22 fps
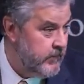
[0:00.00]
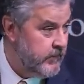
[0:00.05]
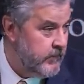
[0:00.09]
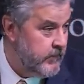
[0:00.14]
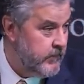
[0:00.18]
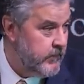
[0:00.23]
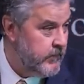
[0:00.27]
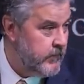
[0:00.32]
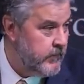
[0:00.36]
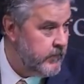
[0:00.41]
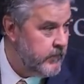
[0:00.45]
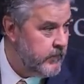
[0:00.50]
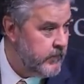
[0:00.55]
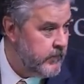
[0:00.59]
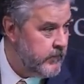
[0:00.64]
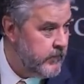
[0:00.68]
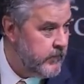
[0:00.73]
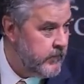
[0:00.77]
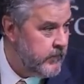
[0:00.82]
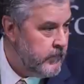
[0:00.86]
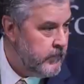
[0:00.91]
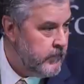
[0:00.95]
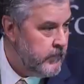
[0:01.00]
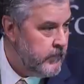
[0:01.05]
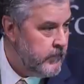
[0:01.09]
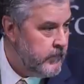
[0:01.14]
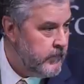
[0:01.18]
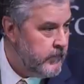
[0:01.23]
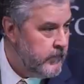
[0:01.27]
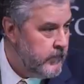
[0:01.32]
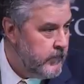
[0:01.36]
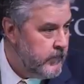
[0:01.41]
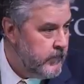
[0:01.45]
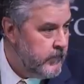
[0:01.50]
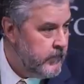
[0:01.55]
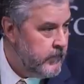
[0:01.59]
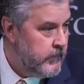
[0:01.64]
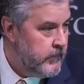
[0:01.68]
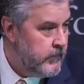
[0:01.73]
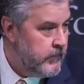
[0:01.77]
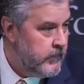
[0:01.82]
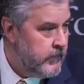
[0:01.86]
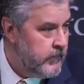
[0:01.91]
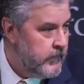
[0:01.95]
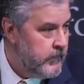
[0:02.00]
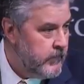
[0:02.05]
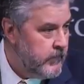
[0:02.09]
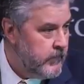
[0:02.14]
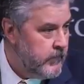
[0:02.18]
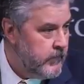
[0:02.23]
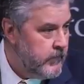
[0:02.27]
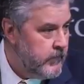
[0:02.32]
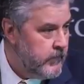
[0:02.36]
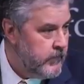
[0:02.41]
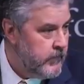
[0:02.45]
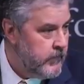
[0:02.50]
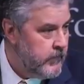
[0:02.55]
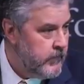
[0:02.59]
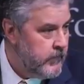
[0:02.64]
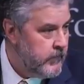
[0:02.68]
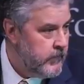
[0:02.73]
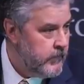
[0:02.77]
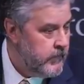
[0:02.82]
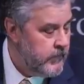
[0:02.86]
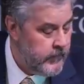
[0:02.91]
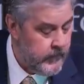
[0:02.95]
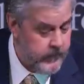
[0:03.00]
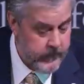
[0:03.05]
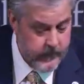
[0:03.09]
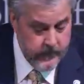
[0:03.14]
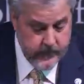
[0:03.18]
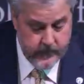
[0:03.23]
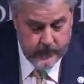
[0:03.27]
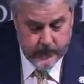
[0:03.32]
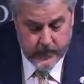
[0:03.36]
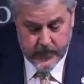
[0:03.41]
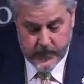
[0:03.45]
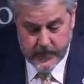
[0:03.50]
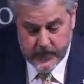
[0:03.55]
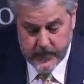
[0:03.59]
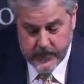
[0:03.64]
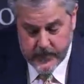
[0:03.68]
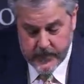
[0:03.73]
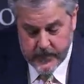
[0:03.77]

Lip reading: [no speech]